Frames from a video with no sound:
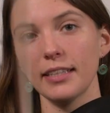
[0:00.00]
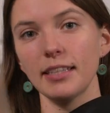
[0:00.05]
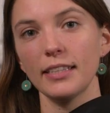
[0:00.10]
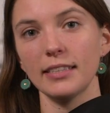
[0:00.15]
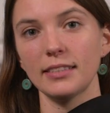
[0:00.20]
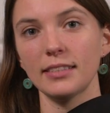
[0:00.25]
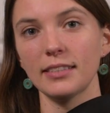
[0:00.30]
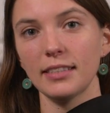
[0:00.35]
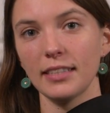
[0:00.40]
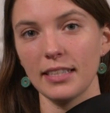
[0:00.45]

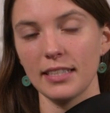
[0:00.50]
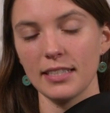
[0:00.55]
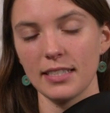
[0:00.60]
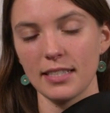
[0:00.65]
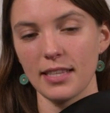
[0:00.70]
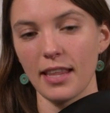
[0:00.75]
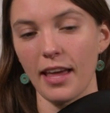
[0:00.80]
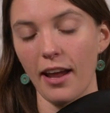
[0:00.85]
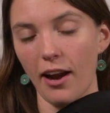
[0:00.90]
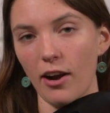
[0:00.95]
is
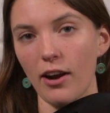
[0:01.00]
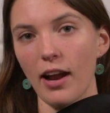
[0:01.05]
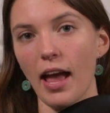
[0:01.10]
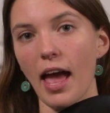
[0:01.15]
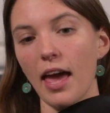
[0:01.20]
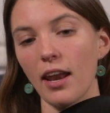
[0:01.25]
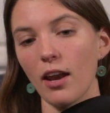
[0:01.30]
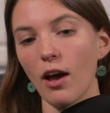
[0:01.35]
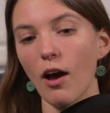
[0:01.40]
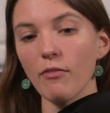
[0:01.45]
there,
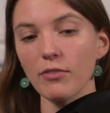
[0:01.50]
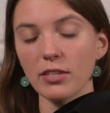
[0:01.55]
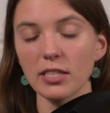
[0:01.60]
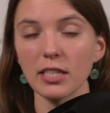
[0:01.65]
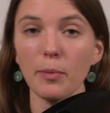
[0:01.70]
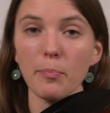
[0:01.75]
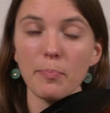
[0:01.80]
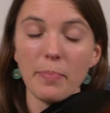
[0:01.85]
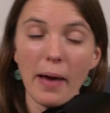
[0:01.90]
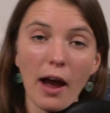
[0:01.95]
and
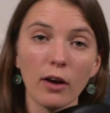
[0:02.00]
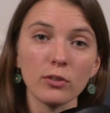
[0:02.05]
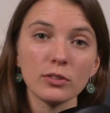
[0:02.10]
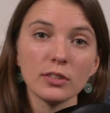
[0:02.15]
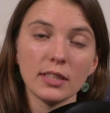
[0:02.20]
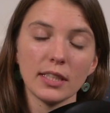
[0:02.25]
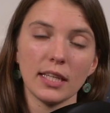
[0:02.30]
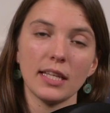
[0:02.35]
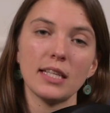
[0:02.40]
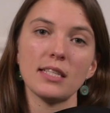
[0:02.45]
obviously
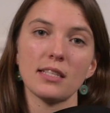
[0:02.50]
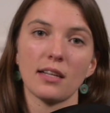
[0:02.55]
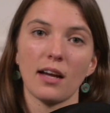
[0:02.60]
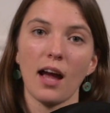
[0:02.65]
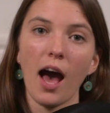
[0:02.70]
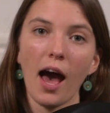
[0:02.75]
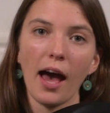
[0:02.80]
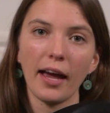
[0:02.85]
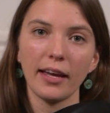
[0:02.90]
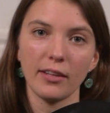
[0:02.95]
bounce is a
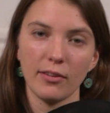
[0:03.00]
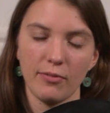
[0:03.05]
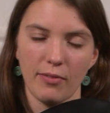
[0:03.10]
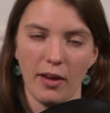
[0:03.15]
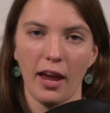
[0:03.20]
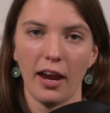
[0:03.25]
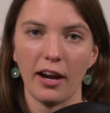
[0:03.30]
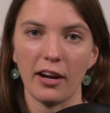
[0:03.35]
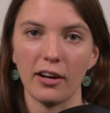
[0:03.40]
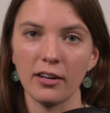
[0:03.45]
kind of
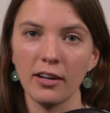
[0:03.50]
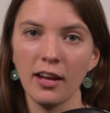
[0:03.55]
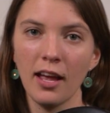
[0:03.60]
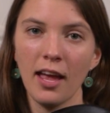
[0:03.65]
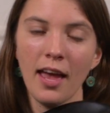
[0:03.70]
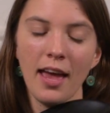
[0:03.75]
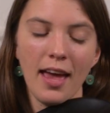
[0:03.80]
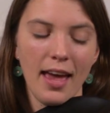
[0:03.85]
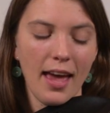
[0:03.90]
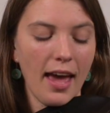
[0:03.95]
air,
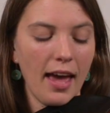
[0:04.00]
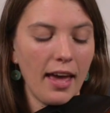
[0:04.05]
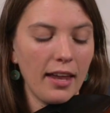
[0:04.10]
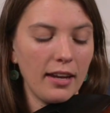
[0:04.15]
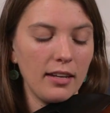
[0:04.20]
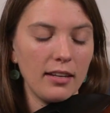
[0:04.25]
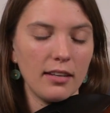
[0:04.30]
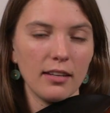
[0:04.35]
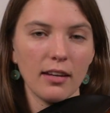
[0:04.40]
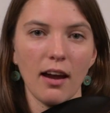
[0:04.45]

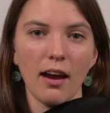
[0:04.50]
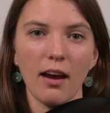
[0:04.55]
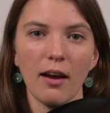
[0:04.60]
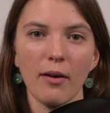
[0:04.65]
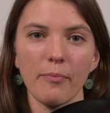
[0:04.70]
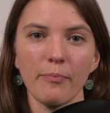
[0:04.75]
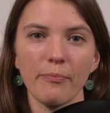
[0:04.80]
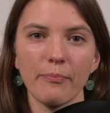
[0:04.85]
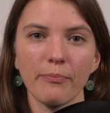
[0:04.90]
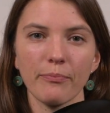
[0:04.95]
and
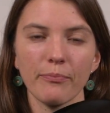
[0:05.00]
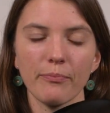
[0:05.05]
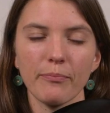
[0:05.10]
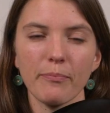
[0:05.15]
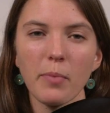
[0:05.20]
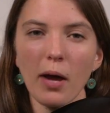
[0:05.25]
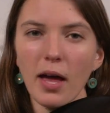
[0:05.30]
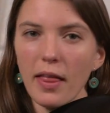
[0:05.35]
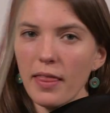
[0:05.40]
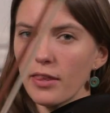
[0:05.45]

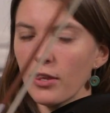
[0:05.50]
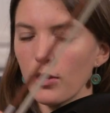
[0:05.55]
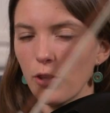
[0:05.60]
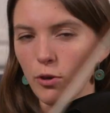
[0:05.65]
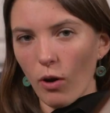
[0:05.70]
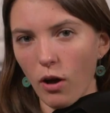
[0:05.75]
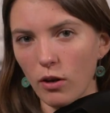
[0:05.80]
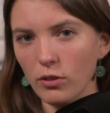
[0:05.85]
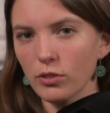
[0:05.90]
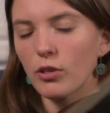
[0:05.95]
but
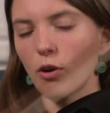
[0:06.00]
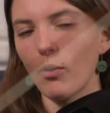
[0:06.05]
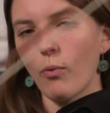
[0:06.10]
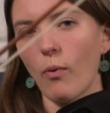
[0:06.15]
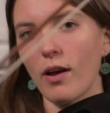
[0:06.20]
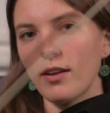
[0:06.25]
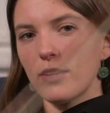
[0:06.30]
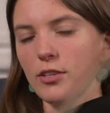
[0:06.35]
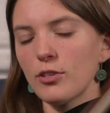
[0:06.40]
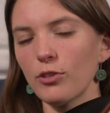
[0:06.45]
you also
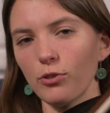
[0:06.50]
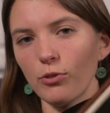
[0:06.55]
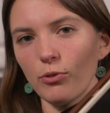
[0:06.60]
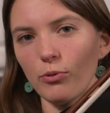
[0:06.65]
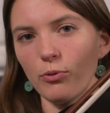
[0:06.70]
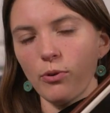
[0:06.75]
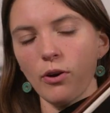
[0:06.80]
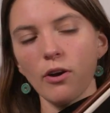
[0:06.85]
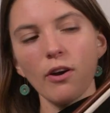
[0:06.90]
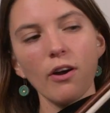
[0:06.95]
want
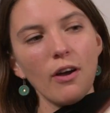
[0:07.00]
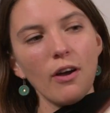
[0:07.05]
to